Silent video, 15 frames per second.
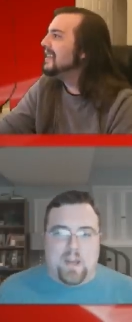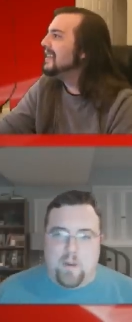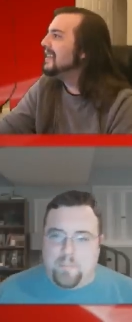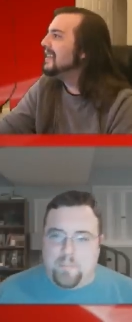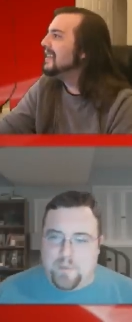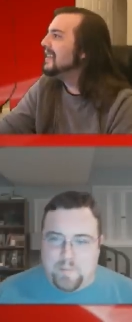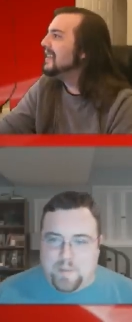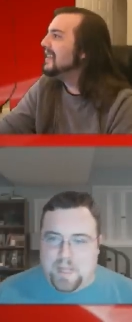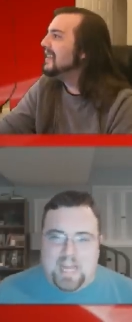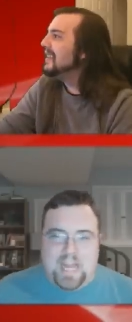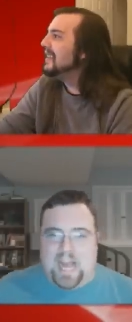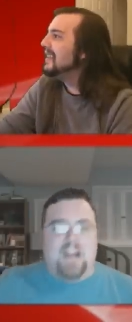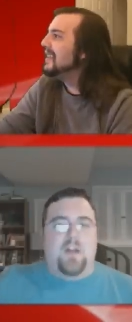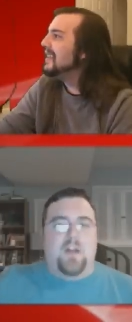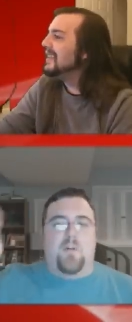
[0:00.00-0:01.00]
Speaker 1: to be going up people.
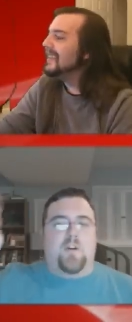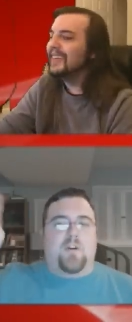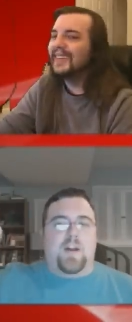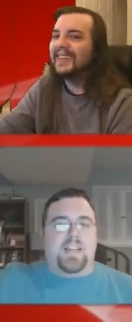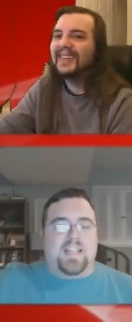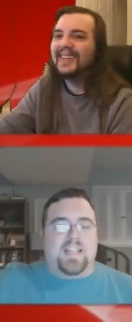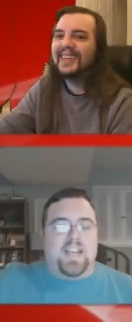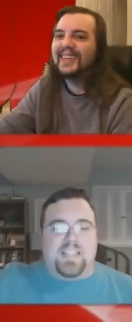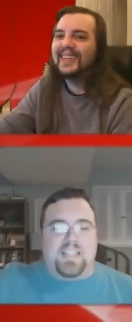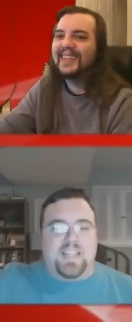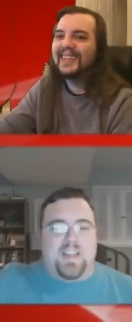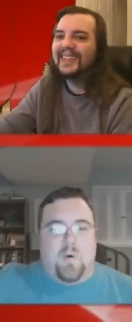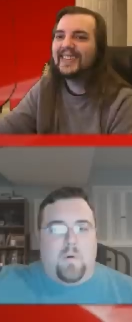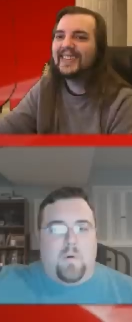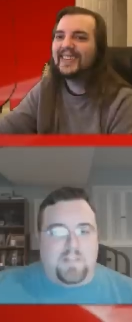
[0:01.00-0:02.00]
I don't regret
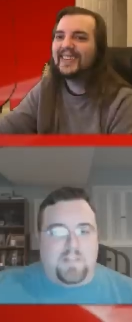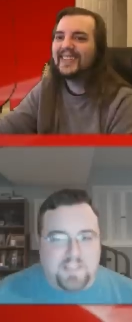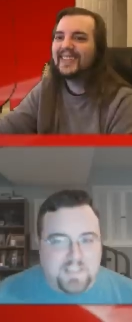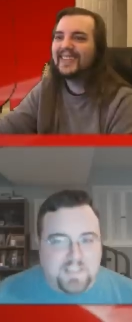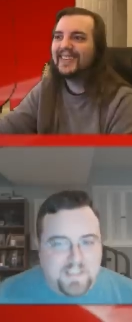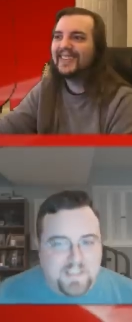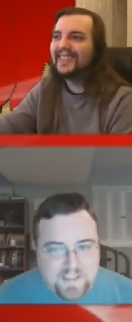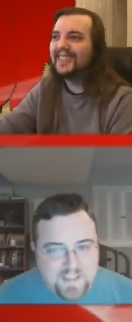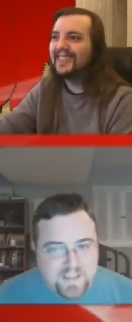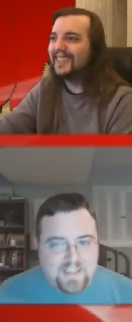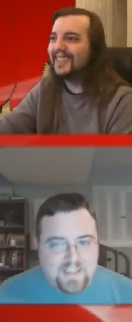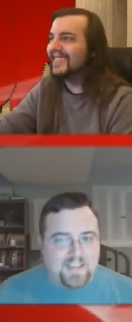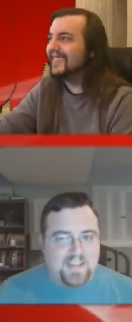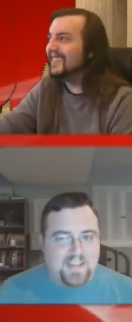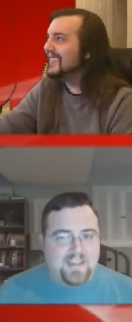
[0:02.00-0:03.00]
kissing the horse,
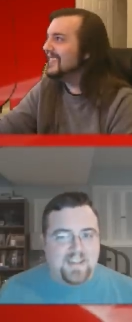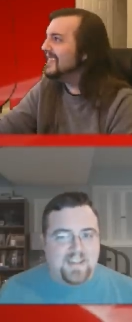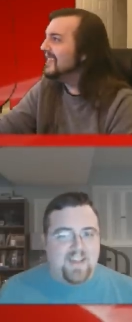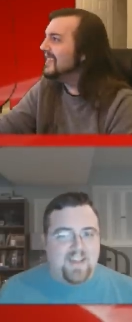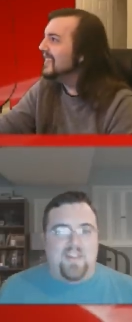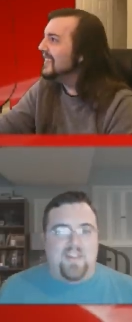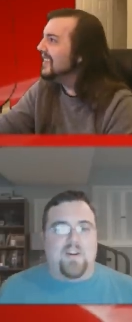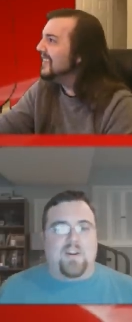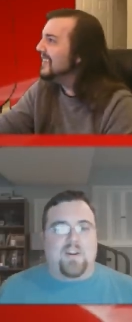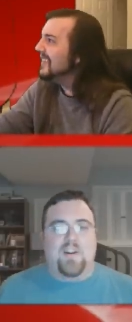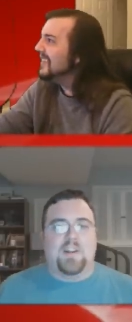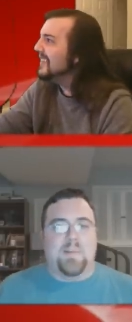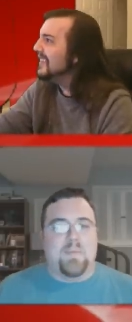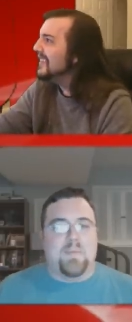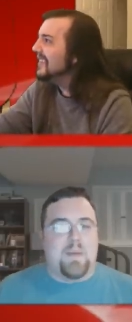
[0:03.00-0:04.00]
even though it
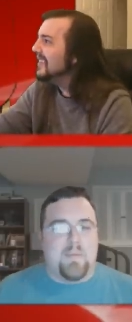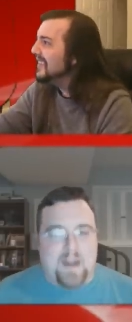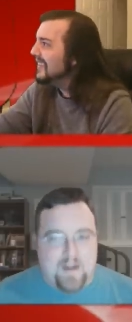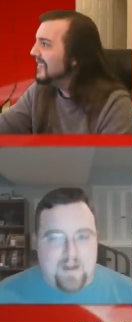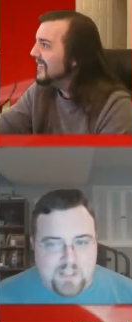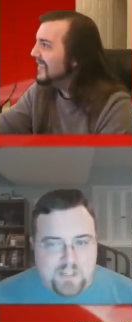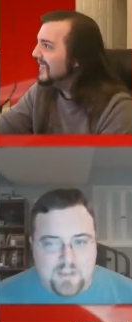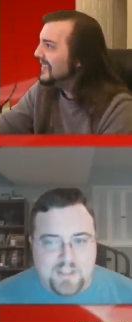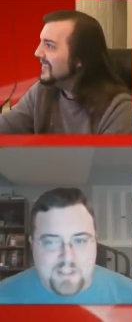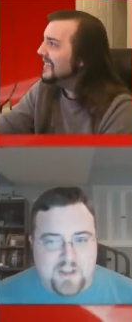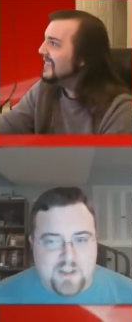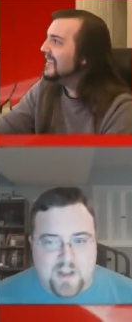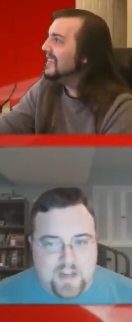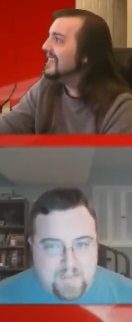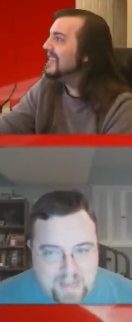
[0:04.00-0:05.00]
cost me my marriage to a
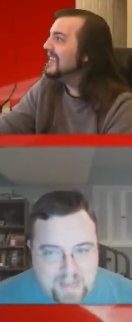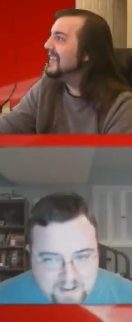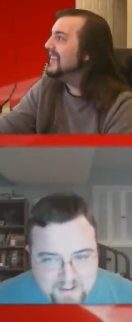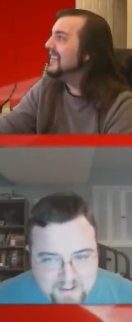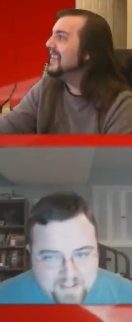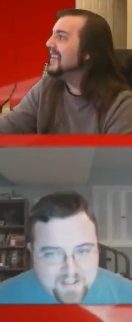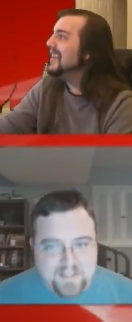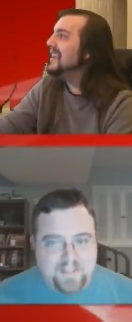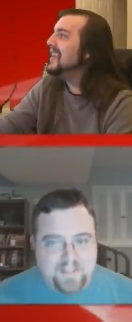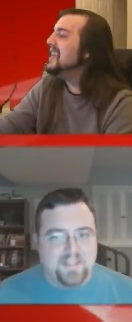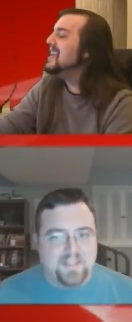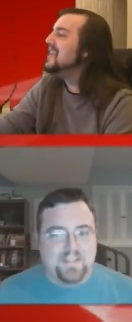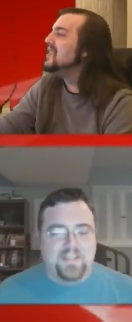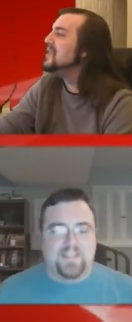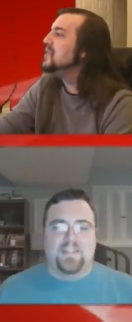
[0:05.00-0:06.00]
Saudi man.
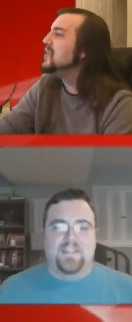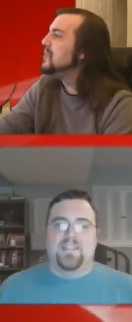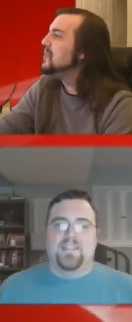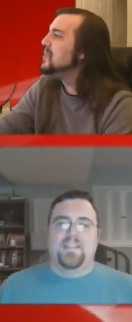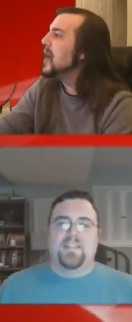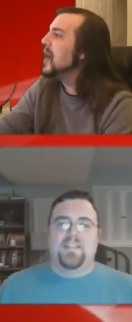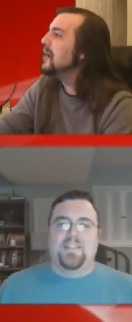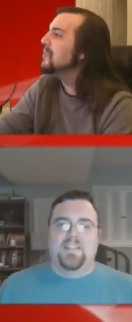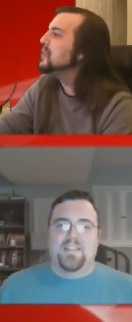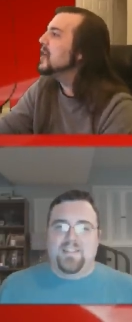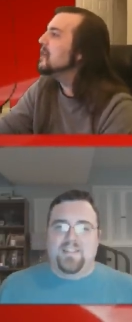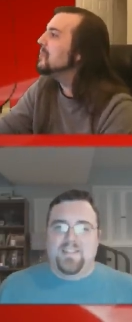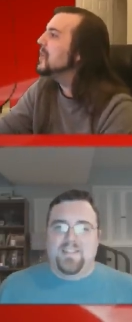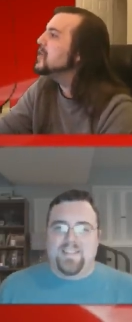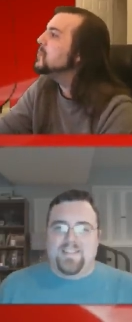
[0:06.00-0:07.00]
Speaker 2: She was not
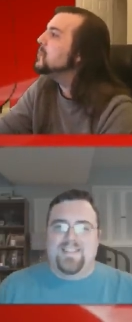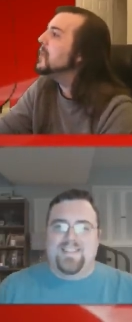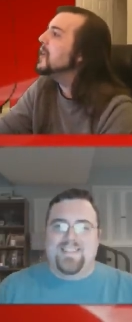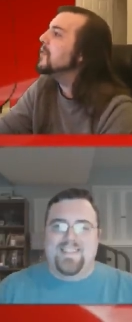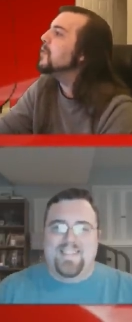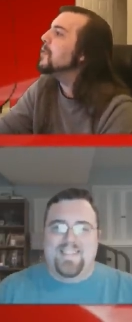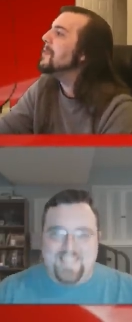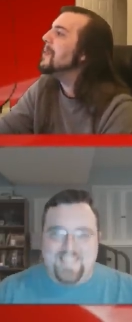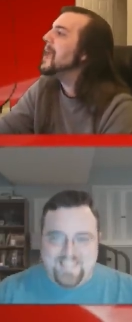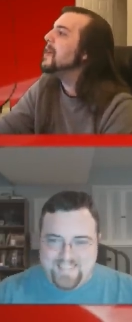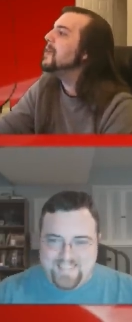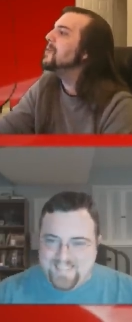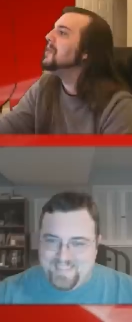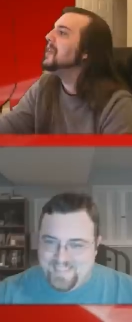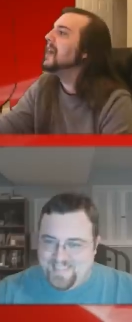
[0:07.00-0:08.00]
upset by splitting from a man
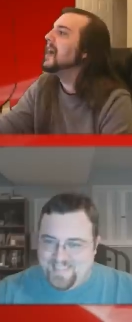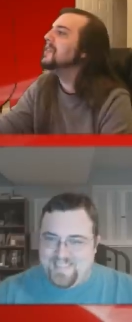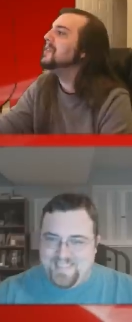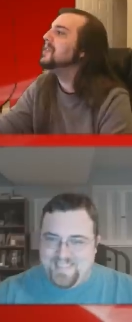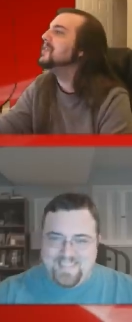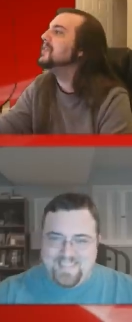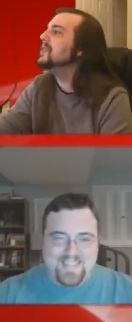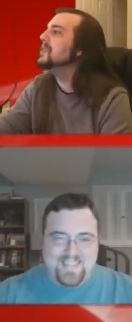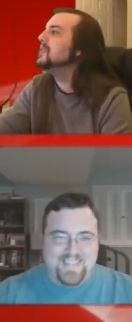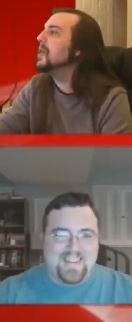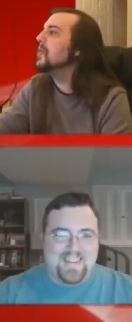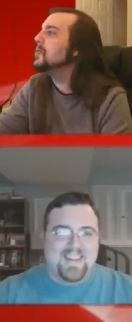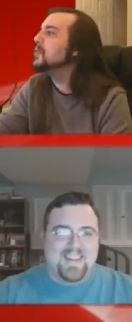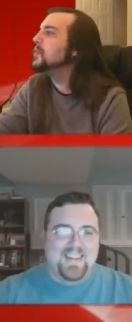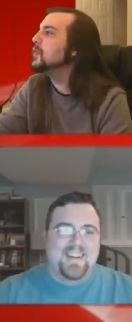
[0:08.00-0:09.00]
who could not d-
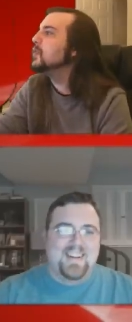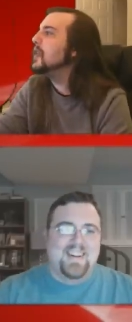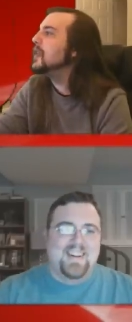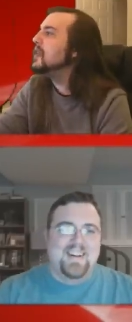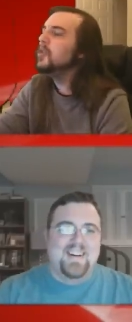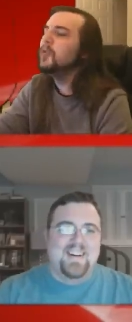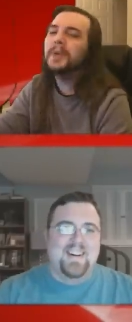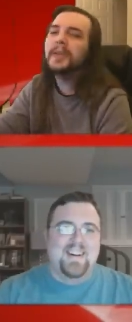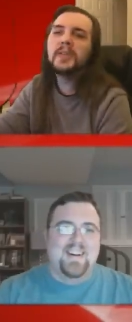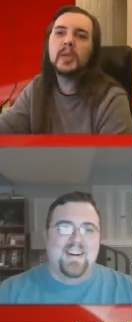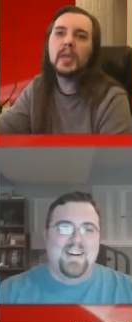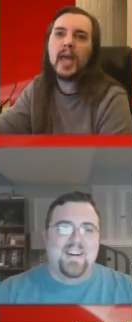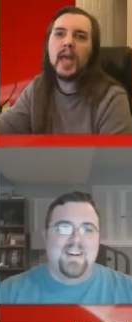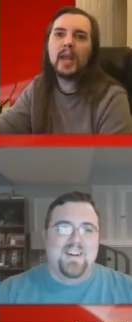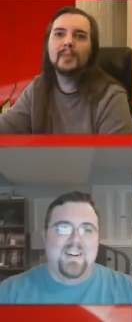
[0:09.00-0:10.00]
distinguish between humans and
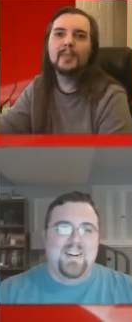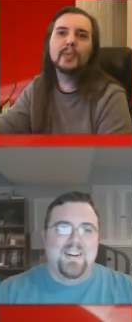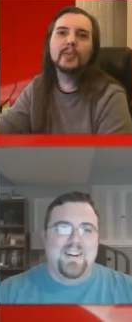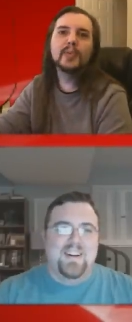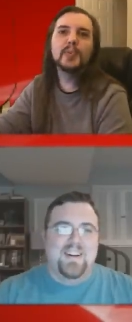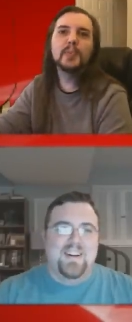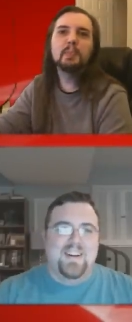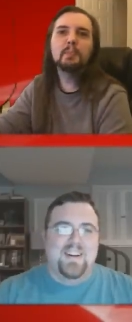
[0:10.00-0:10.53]
animals.